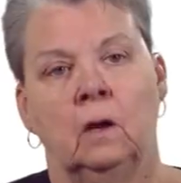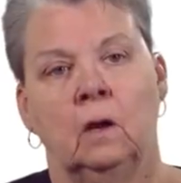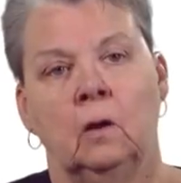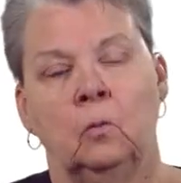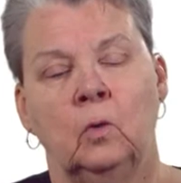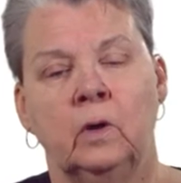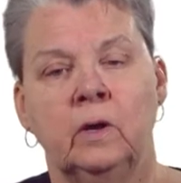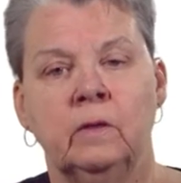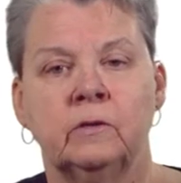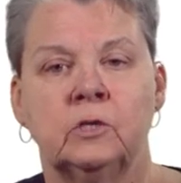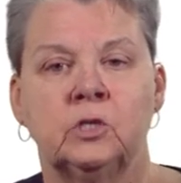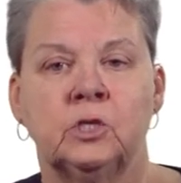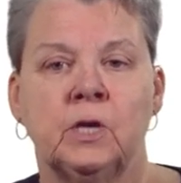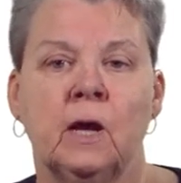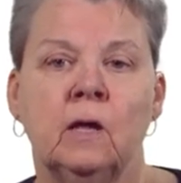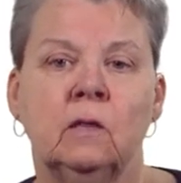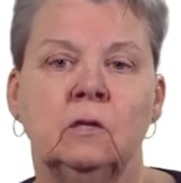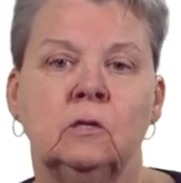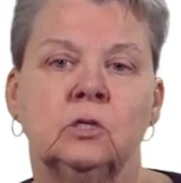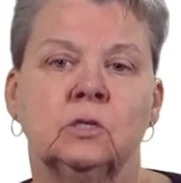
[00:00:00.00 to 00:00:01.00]
One of the
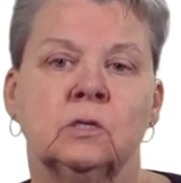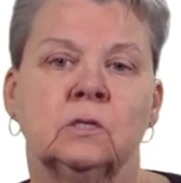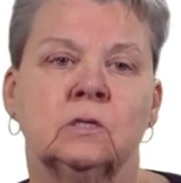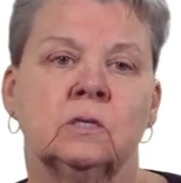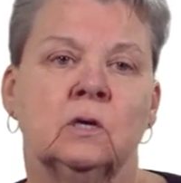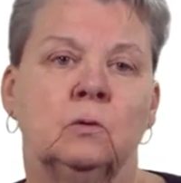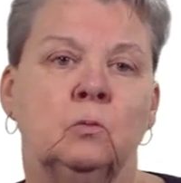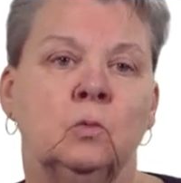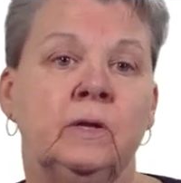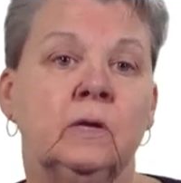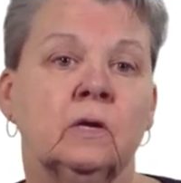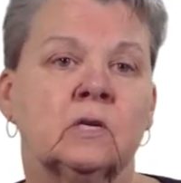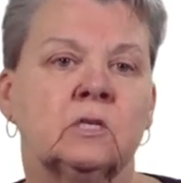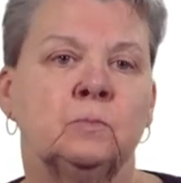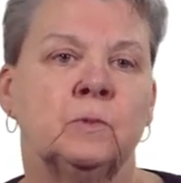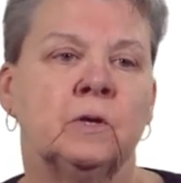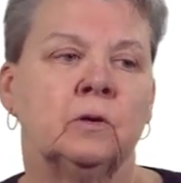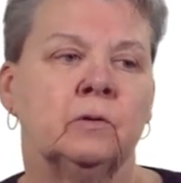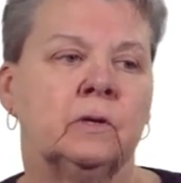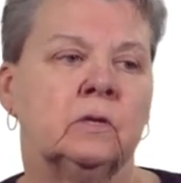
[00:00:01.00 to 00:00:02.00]
challenges that we
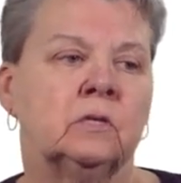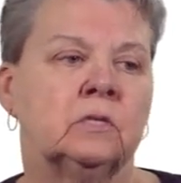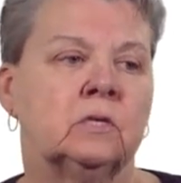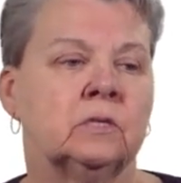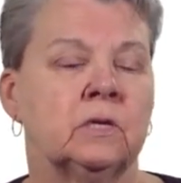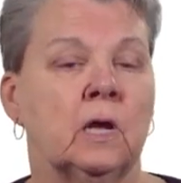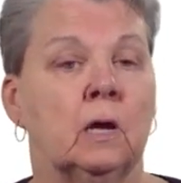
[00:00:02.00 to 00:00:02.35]
experience is